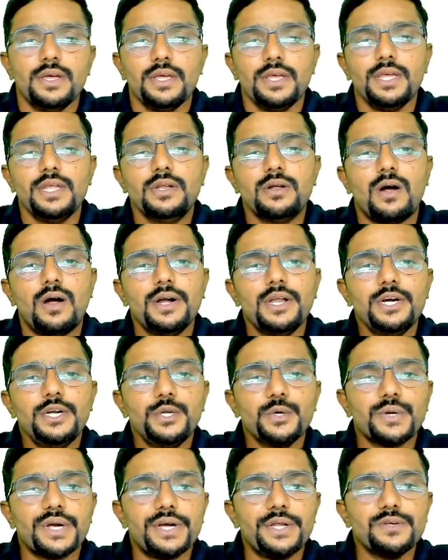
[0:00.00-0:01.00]
In order
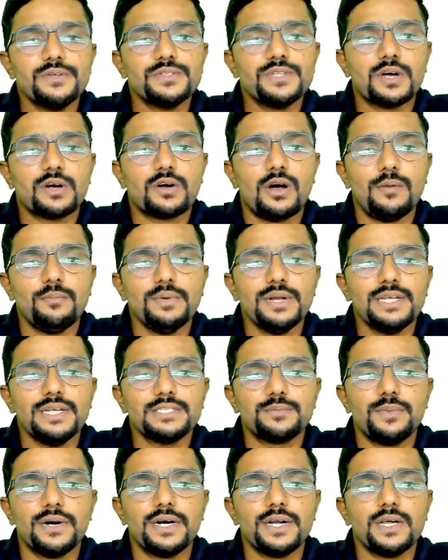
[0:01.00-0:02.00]
to reduce the compliance
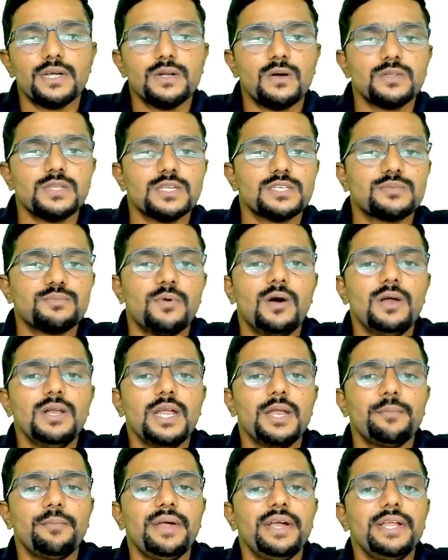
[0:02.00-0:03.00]
burden on the small
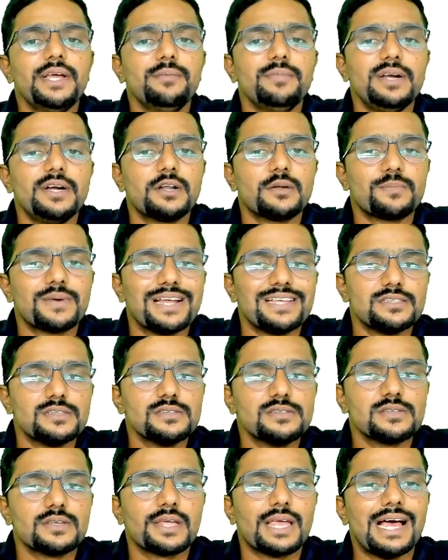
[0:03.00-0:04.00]
and medium
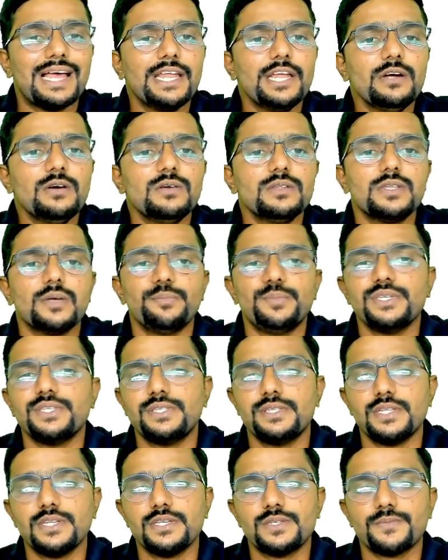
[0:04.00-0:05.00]
enterprises carrying on the
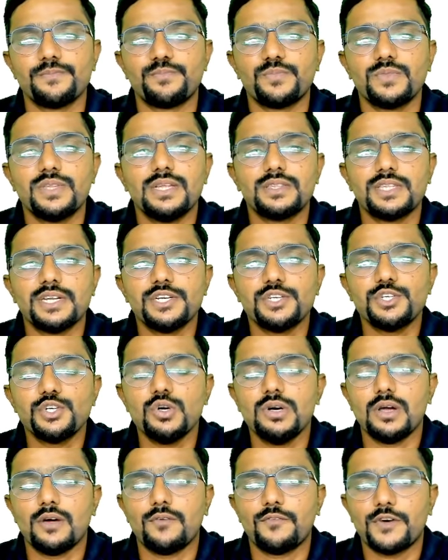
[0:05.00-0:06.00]
business, the
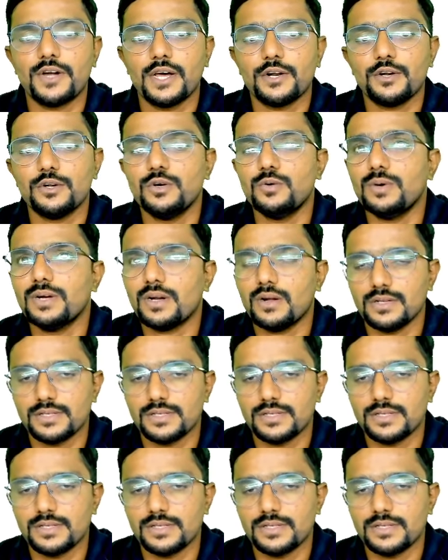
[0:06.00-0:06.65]
threshold of turnover or